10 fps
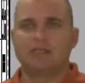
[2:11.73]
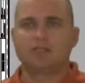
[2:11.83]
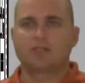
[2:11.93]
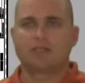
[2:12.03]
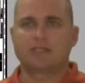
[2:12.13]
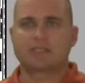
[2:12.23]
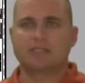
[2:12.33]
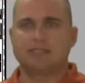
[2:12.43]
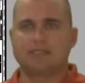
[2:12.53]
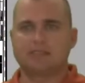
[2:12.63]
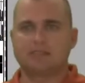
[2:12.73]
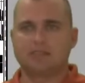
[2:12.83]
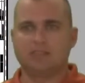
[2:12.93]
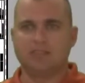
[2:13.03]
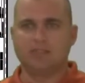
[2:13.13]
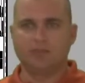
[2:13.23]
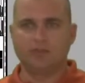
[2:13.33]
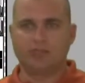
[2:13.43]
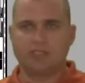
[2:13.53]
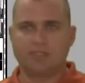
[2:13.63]
So when I select the new
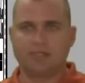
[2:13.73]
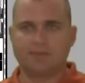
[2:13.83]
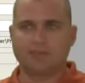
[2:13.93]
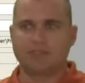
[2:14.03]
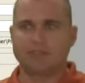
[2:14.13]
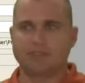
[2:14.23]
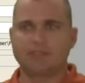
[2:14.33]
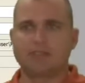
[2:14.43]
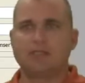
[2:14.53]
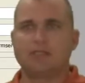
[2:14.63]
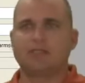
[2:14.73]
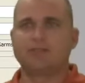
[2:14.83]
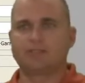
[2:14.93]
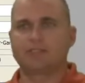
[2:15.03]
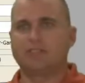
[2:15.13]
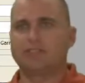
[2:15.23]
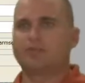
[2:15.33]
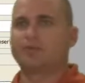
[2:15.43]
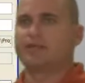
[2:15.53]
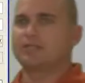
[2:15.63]
sheet option here, you'll see that
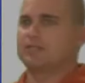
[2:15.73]
it brings